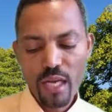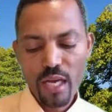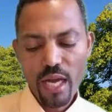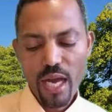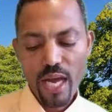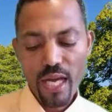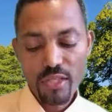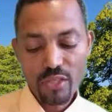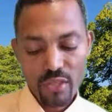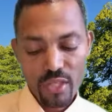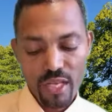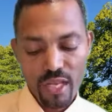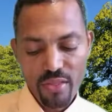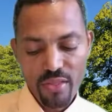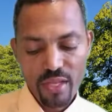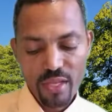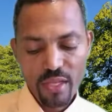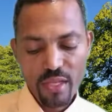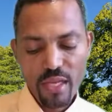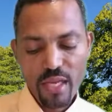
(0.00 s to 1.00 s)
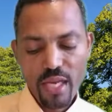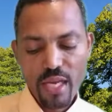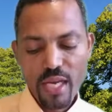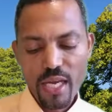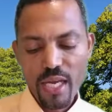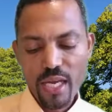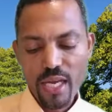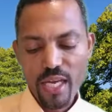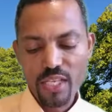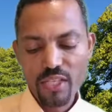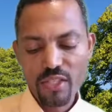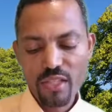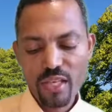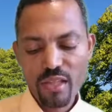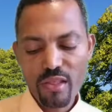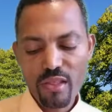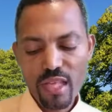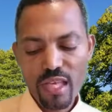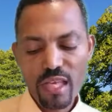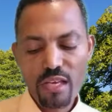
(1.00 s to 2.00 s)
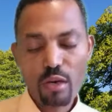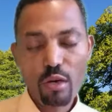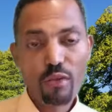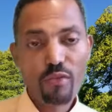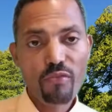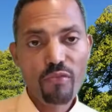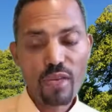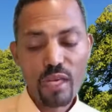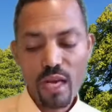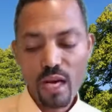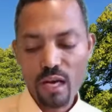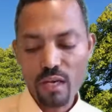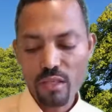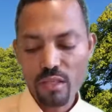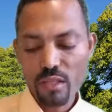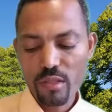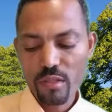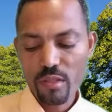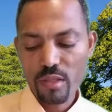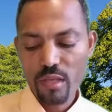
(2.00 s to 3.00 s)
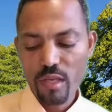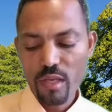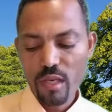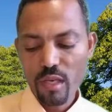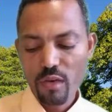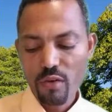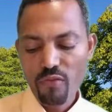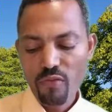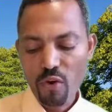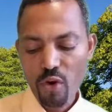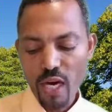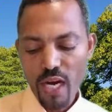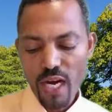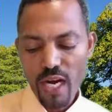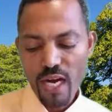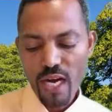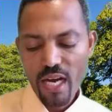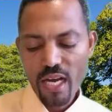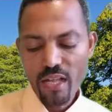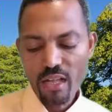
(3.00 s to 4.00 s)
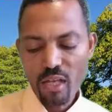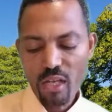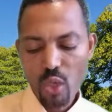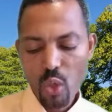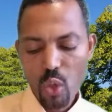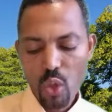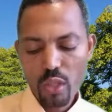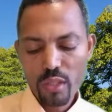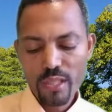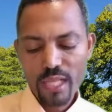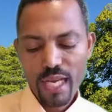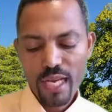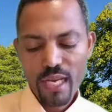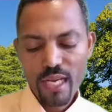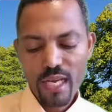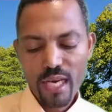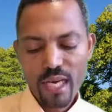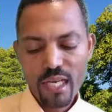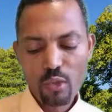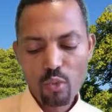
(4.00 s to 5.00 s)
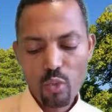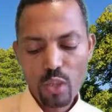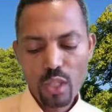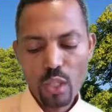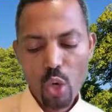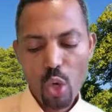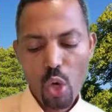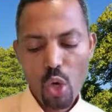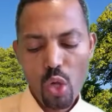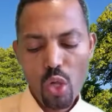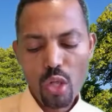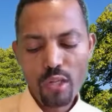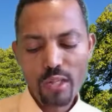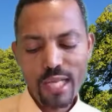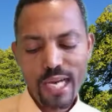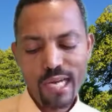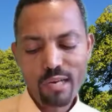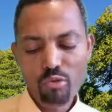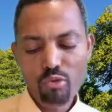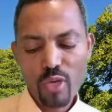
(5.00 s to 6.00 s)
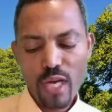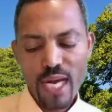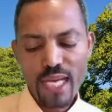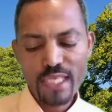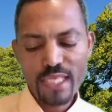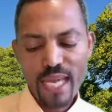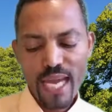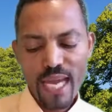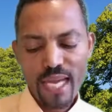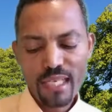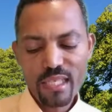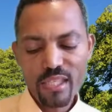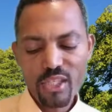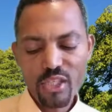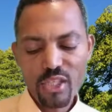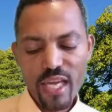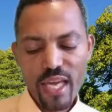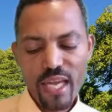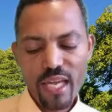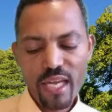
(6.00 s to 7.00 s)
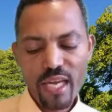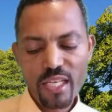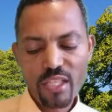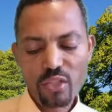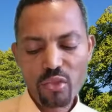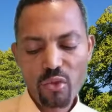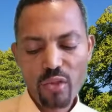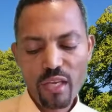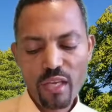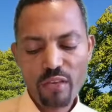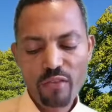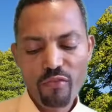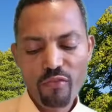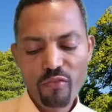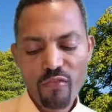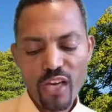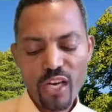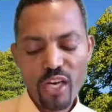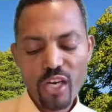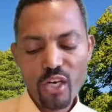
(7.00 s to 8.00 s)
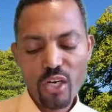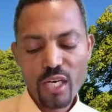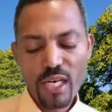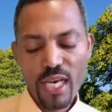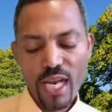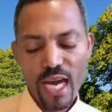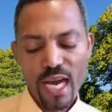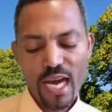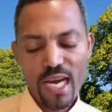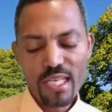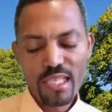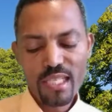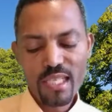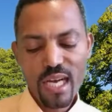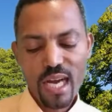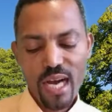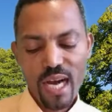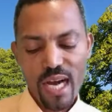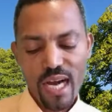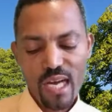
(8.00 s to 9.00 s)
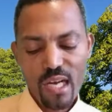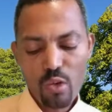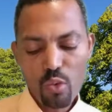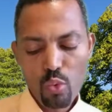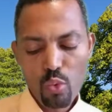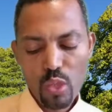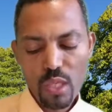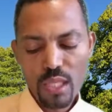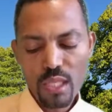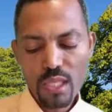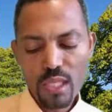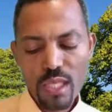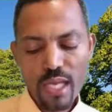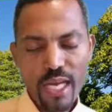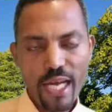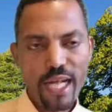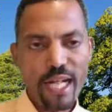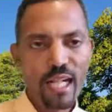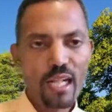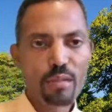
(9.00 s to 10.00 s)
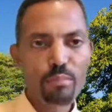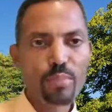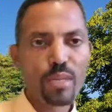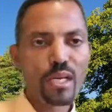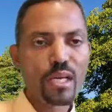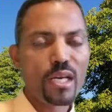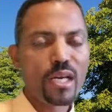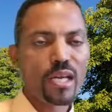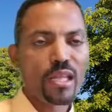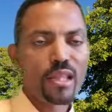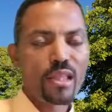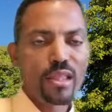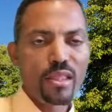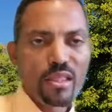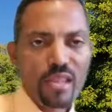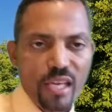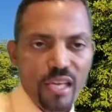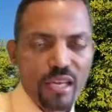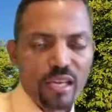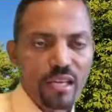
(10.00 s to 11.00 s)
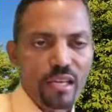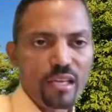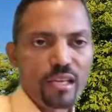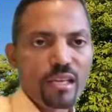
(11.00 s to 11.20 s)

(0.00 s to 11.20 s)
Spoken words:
as nothing, and as a thing of naught. For I, the Lord thy God, will hold thy right hand, saying unto thee, Fear not, I will help thee.